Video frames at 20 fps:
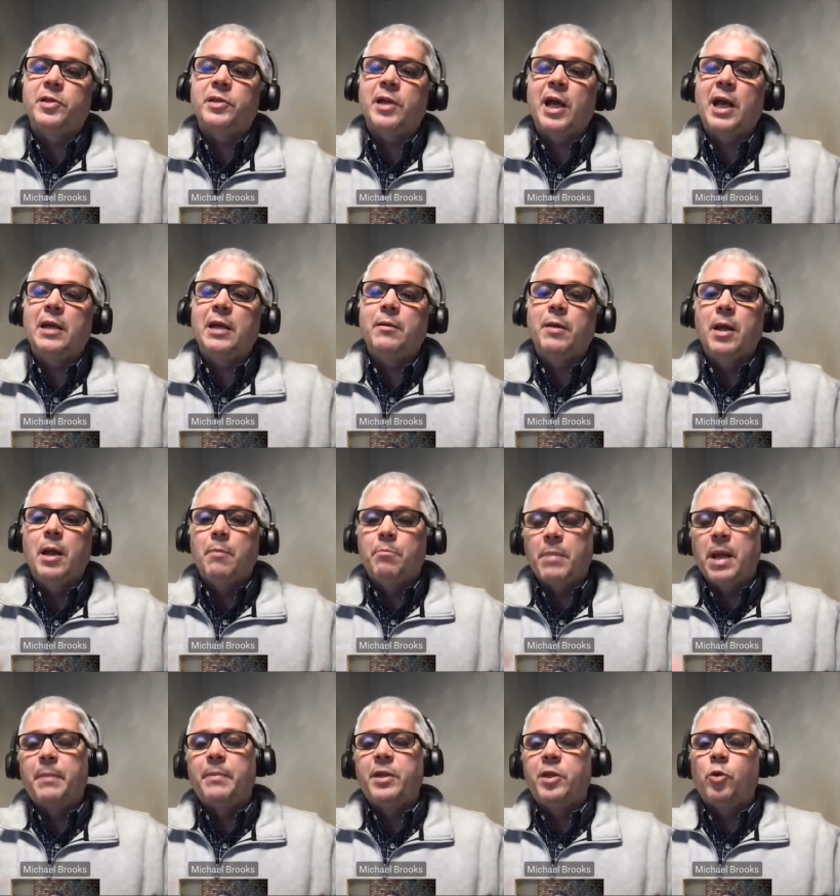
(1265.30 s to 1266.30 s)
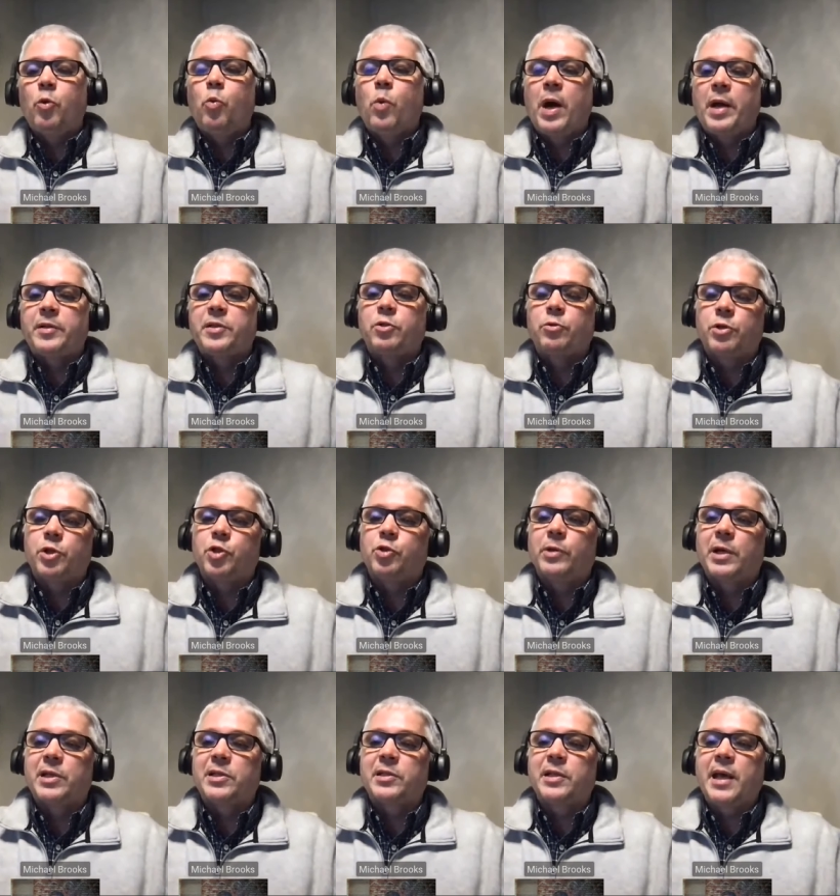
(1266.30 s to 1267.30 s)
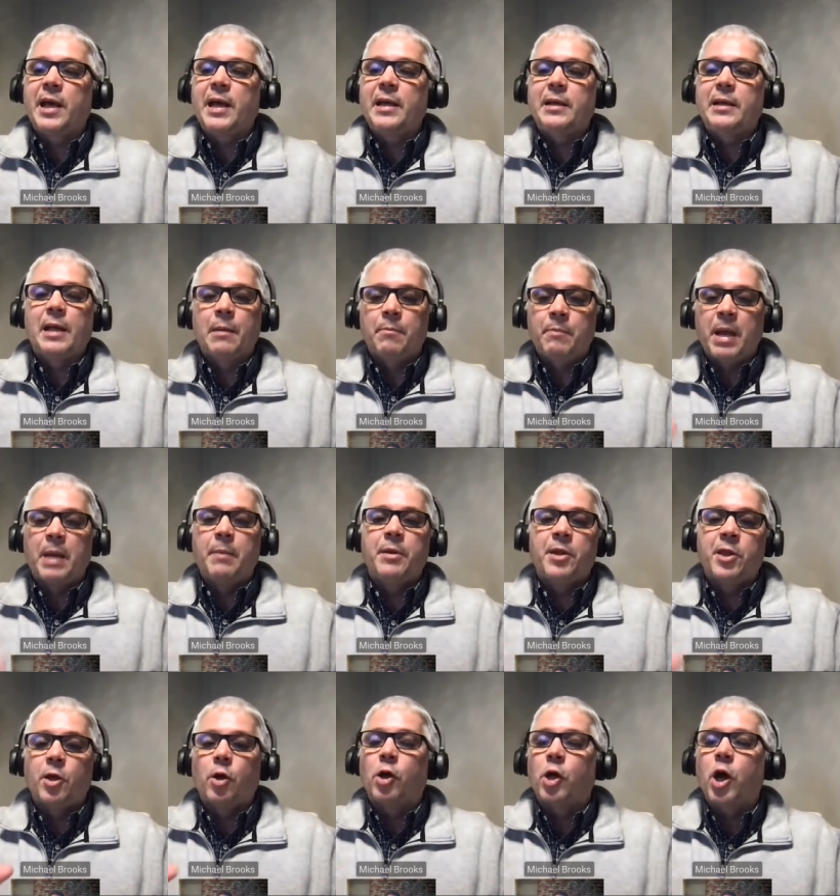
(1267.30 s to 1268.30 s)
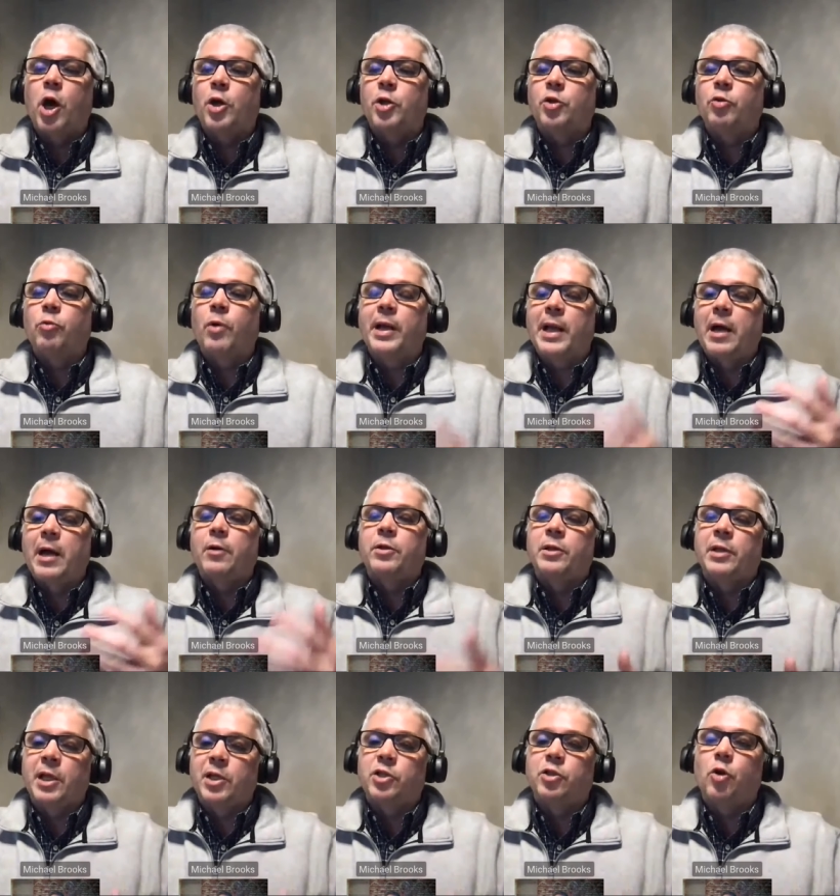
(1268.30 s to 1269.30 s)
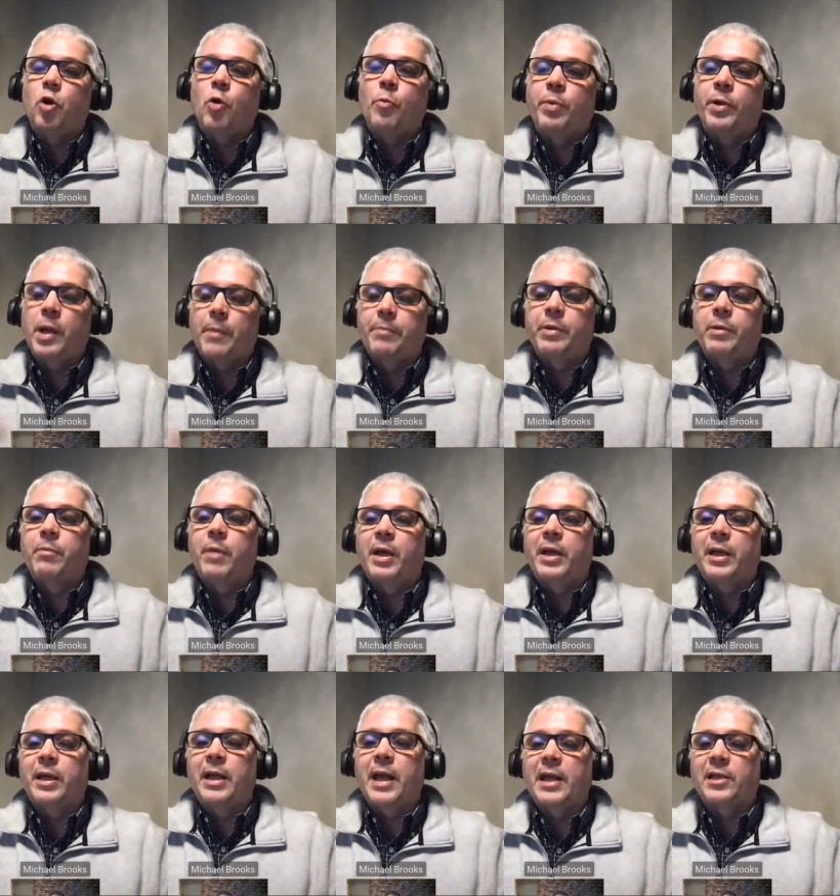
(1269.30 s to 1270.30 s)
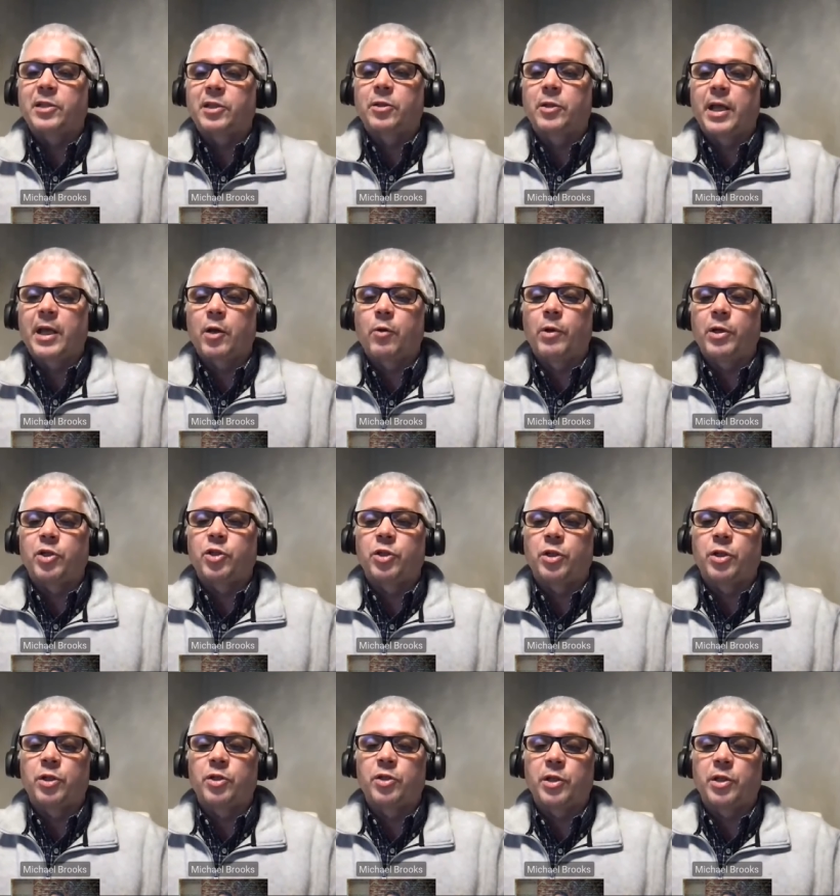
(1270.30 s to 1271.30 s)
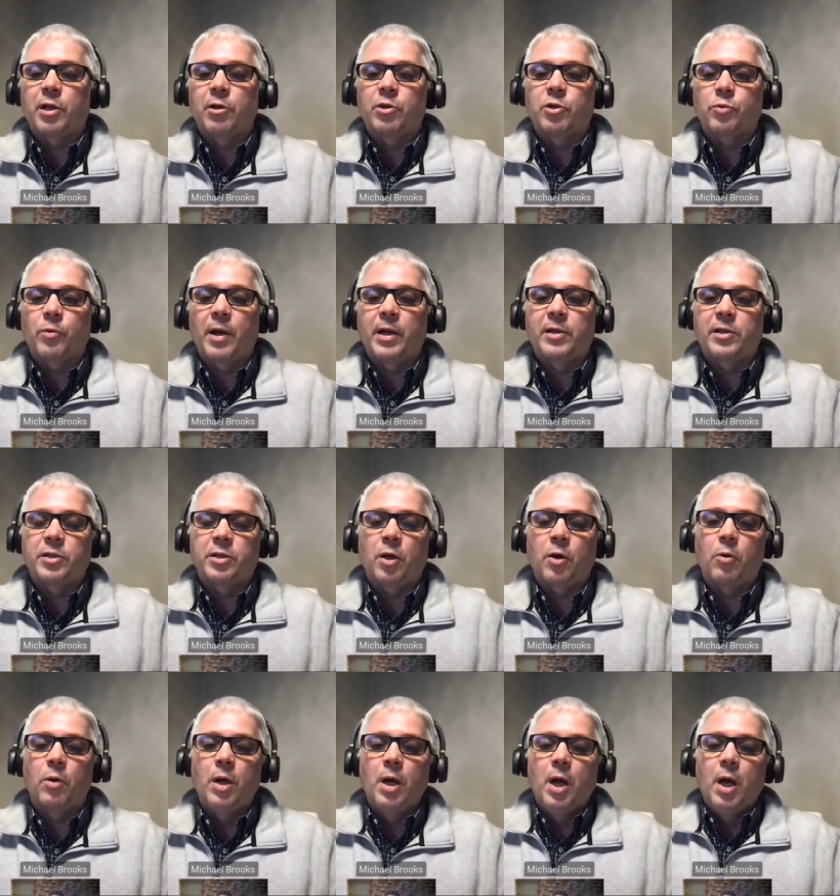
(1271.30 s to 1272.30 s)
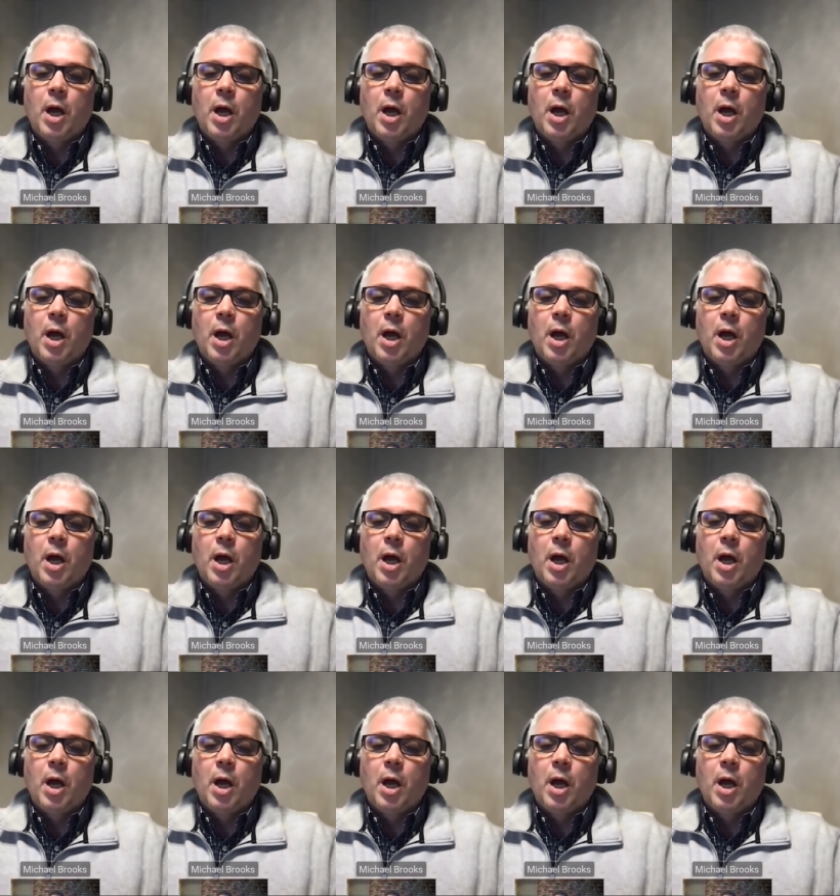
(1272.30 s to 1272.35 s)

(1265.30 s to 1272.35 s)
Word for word: side maybe you want to address that and maybe they'll call you right out and let you open up your mic and ask if that question is theirs right so